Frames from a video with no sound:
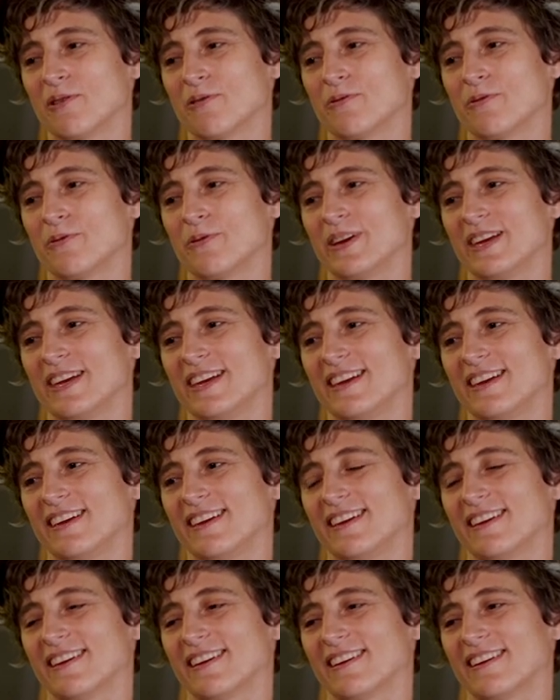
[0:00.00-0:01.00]

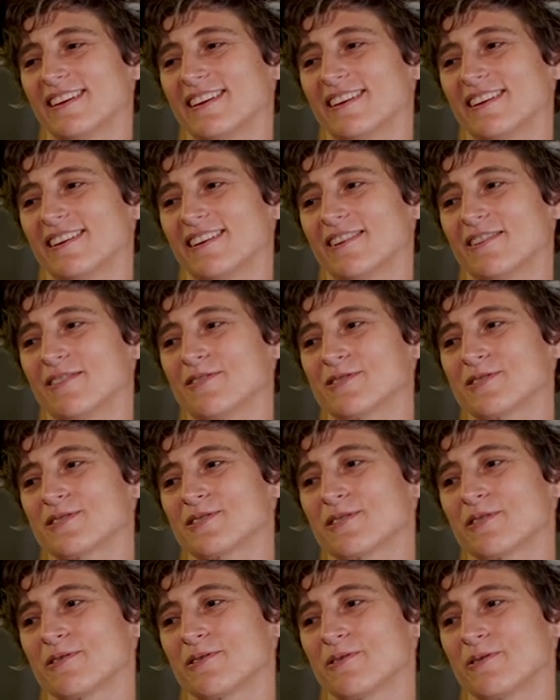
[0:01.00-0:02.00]
we
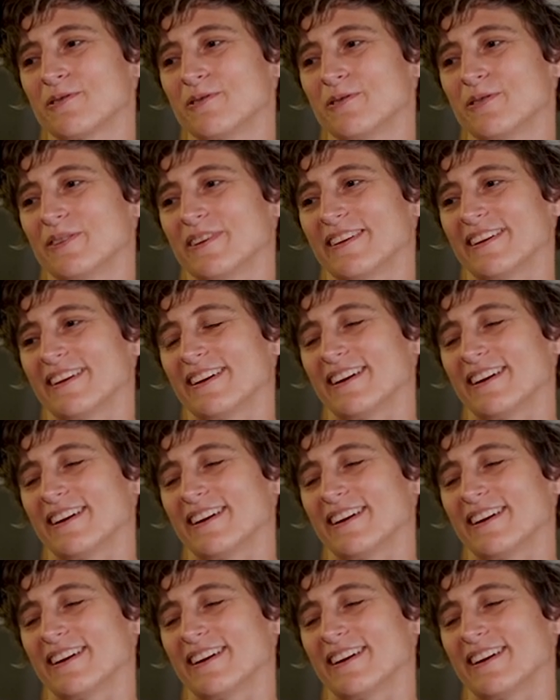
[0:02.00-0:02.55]
also